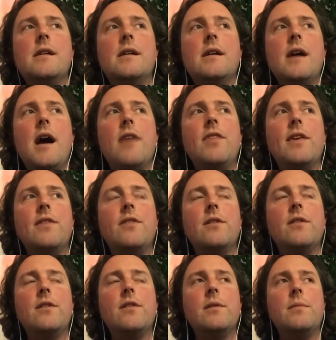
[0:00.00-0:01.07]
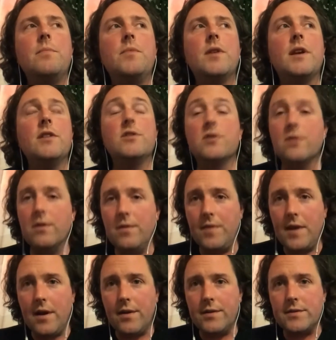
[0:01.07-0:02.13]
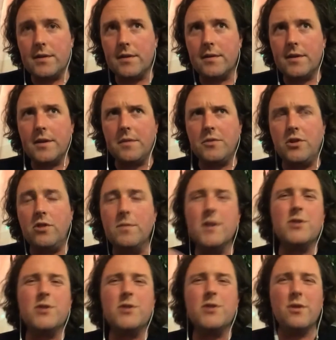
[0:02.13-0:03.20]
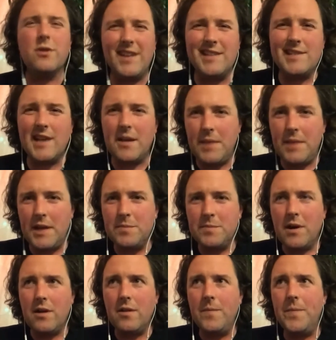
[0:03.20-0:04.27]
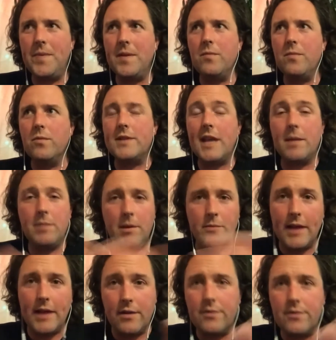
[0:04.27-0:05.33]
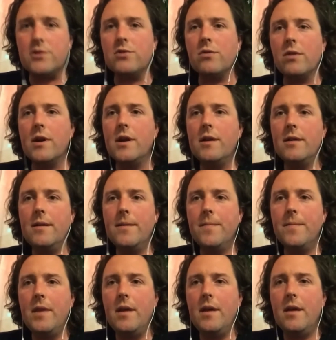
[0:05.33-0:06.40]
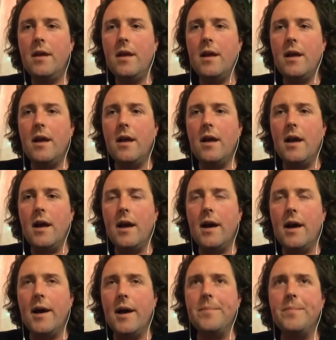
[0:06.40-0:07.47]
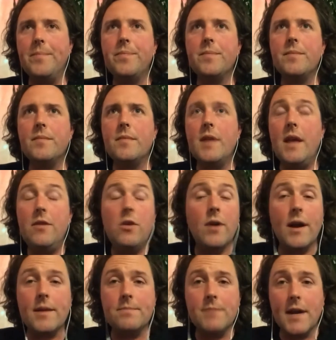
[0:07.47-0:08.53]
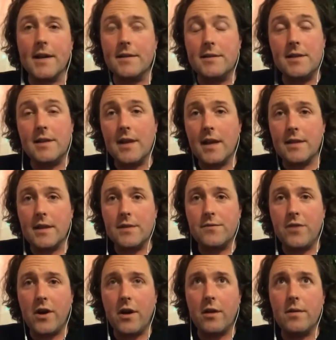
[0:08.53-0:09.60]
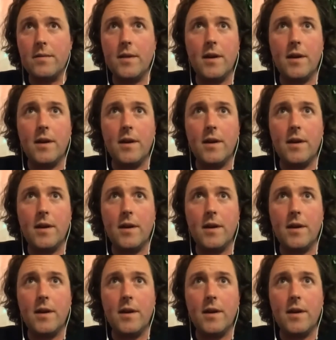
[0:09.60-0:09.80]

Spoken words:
I think the concern there is that too much sort of inside baseball will take people out of the story. And I can see that. That's fair.